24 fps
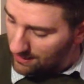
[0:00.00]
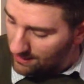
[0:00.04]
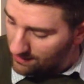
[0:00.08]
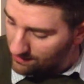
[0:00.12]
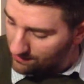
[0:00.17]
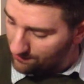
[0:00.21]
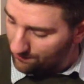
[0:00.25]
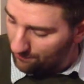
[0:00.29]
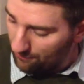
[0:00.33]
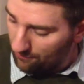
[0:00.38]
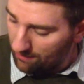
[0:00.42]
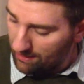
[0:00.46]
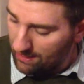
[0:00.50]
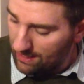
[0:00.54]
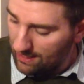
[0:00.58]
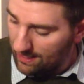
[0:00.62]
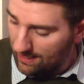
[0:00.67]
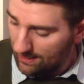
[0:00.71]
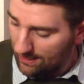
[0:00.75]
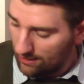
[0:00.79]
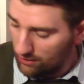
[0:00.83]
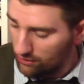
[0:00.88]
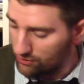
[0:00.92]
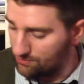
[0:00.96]
these three
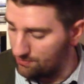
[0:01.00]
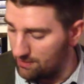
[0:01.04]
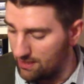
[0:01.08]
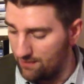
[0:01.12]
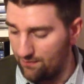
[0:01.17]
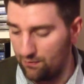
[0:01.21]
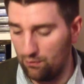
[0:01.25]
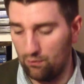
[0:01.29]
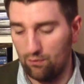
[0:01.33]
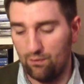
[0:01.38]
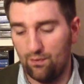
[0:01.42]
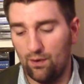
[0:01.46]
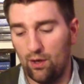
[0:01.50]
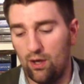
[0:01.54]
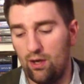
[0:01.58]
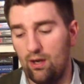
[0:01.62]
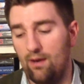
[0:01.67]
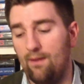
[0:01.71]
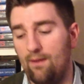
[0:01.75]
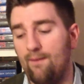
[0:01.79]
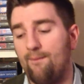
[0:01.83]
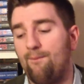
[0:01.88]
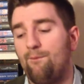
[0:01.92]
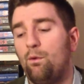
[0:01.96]
here cost me
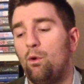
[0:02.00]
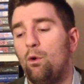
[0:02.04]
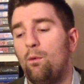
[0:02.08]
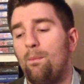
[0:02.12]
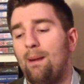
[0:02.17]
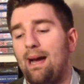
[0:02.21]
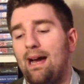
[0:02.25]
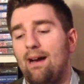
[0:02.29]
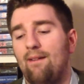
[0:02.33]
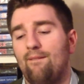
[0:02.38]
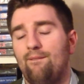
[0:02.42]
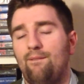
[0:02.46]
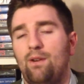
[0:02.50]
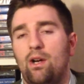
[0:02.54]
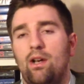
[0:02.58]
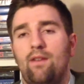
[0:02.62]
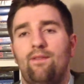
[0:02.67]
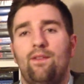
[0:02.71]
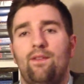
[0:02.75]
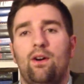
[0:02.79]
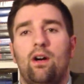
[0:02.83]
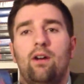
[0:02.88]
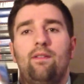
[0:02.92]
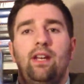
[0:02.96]

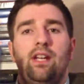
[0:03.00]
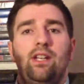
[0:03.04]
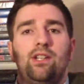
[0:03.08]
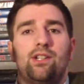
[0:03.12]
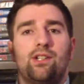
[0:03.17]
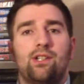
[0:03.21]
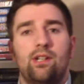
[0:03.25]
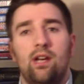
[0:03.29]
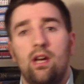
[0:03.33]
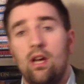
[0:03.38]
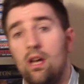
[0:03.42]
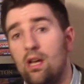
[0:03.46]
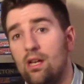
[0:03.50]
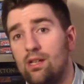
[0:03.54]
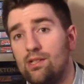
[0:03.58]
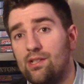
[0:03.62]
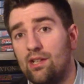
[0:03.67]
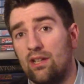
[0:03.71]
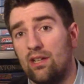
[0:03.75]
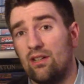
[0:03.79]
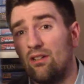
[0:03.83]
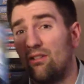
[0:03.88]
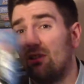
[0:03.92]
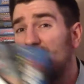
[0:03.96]
£4.35 each.
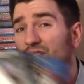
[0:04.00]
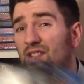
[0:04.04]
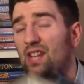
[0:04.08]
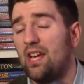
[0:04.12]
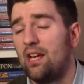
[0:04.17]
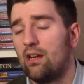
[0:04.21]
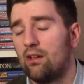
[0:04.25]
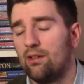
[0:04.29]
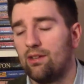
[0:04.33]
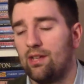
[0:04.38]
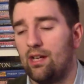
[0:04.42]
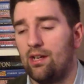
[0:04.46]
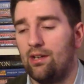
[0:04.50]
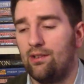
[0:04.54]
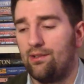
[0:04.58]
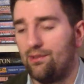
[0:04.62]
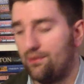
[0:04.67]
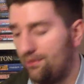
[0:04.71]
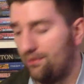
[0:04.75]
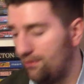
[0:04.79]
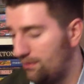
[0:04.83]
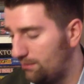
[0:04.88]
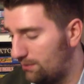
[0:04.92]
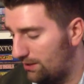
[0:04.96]
So I got a good deal on
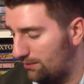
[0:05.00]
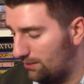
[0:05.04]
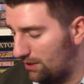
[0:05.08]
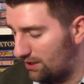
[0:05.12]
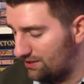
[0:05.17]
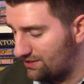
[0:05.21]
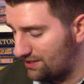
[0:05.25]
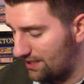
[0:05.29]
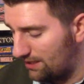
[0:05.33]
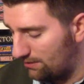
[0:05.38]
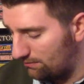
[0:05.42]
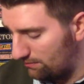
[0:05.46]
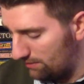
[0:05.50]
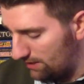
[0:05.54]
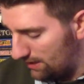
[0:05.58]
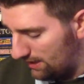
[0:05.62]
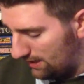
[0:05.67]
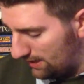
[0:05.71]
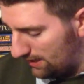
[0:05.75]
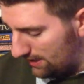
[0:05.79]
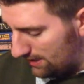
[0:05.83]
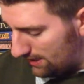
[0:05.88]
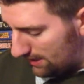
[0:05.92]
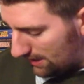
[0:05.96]
those when it worked out.
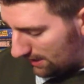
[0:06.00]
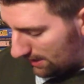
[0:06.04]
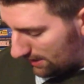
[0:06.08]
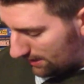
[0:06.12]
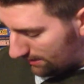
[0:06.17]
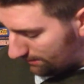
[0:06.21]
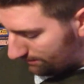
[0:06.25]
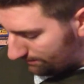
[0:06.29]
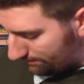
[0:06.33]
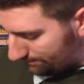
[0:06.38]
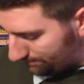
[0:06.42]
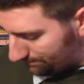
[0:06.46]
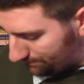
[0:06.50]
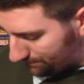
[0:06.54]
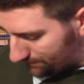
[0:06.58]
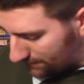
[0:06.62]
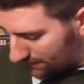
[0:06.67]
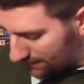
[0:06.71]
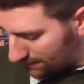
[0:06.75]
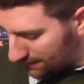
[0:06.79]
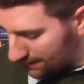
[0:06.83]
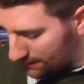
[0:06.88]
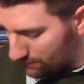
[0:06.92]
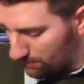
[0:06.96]

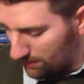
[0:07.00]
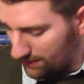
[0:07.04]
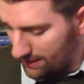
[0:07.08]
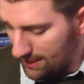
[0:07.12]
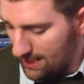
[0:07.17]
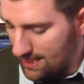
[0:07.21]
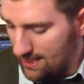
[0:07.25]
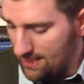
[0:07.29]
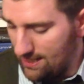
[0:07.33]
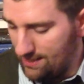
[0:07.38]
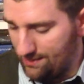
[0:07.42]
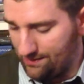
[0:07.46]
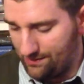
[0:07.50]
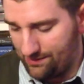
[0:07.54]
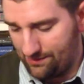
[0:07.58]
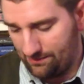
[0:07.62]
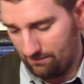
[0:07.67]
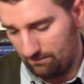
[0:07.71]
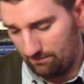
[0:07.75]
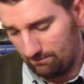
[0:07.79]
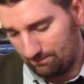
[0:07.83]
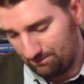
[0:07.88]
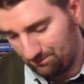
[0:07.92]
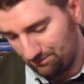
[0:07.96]
The next one is